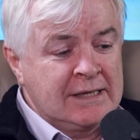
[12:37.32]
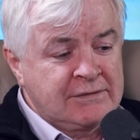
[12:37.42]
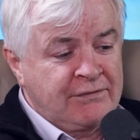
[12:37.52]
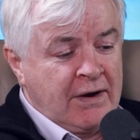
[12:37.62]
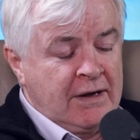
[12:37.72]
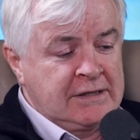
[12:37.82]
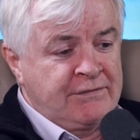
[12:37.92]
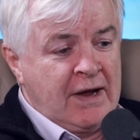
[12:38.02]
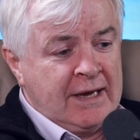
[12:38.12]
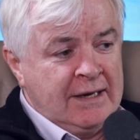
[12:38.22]
has, fr has
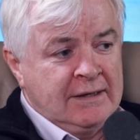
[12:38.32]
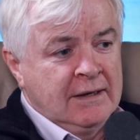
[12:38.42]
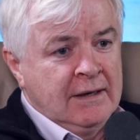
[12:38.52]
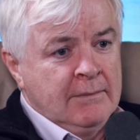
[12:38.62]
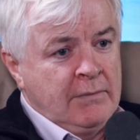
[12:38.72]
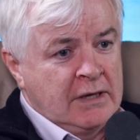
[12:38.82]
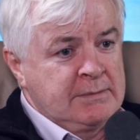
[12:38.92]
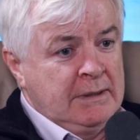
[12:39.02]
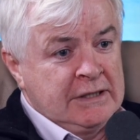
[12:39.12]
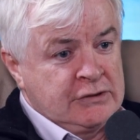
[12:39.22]
fracking
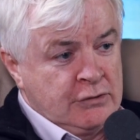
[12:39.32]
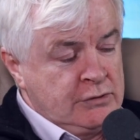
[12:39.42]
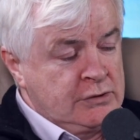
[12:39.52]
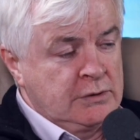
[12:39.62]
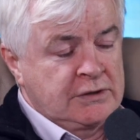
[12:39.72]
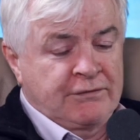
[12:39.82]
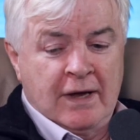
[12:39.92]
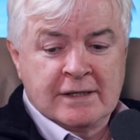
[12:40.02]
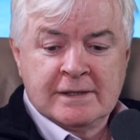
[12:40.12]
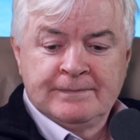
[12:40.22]
possibilities too, so does
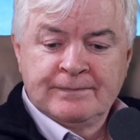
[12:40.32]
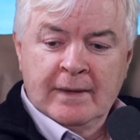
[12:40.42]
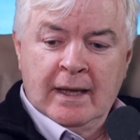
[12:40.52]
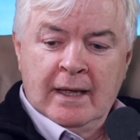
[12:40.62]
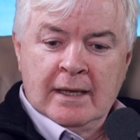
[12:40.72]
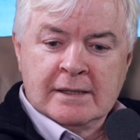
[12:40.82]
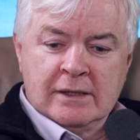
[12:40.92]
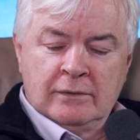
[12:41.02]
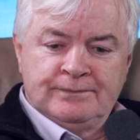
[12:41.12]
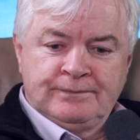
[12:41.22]
France.
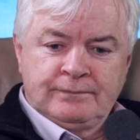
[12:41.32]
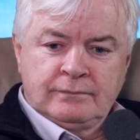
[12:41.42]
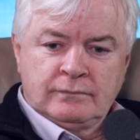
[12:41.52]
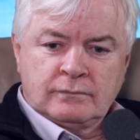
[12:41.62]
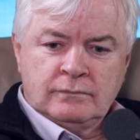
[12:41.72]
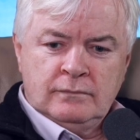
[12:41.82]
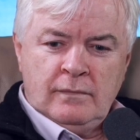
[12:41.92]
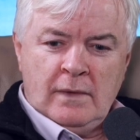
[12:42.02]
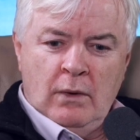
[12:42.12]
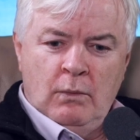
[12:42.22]
So
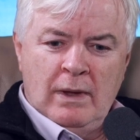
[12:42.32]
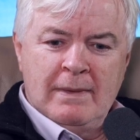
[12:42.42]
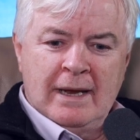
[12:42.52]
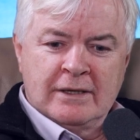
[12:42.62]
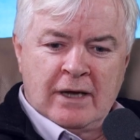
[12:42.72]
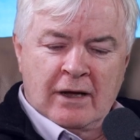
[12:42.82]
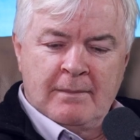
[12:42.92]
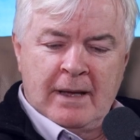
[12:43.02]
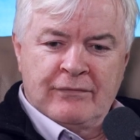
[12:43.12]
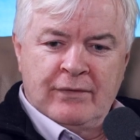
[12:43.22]
we made a
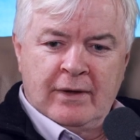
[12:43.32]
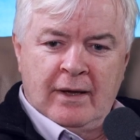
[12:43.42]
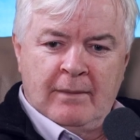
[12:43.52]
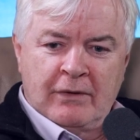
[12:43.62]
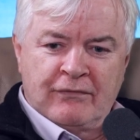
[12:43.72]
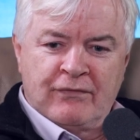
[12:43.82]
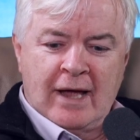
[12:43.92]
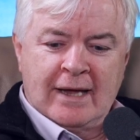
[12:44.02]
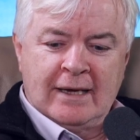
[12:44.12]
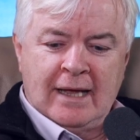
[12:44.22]
documentary about
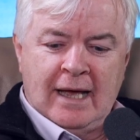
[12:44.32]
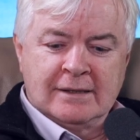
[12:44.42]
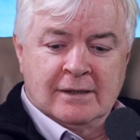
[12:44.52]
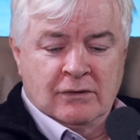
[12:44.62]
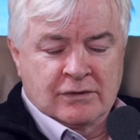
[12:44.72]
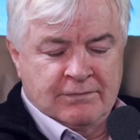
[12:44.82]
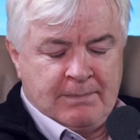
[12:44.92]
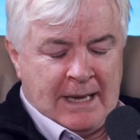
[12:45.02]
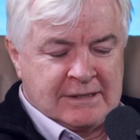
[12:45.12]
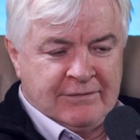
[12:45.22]
fracking, and of course,
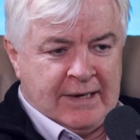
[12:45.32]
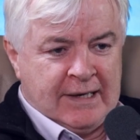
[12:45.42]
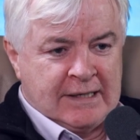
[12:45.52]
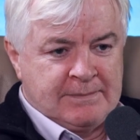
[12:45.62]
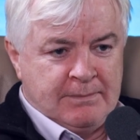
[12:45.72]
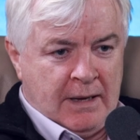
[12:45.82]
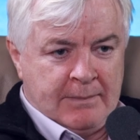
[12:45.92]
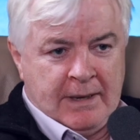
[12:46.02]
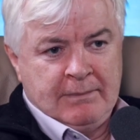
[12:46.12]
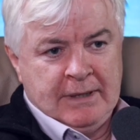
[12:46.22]
Pennsylvania is a
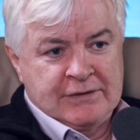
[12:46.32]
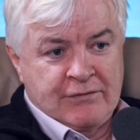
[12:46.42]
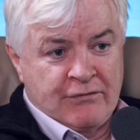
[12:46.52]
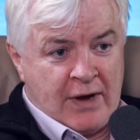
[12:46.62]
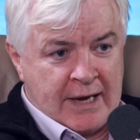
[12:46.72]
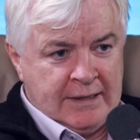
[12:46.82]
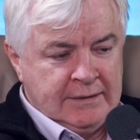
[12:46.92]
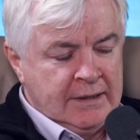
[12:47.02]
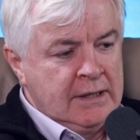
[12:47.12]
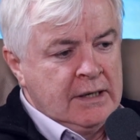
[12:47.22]
big place for
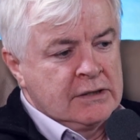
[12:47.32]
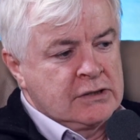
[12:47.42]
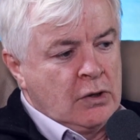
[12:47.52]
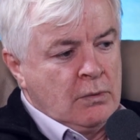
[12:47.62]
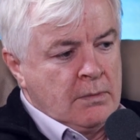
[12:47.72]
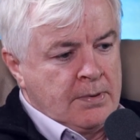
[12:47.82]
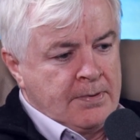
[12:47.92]
fracking. So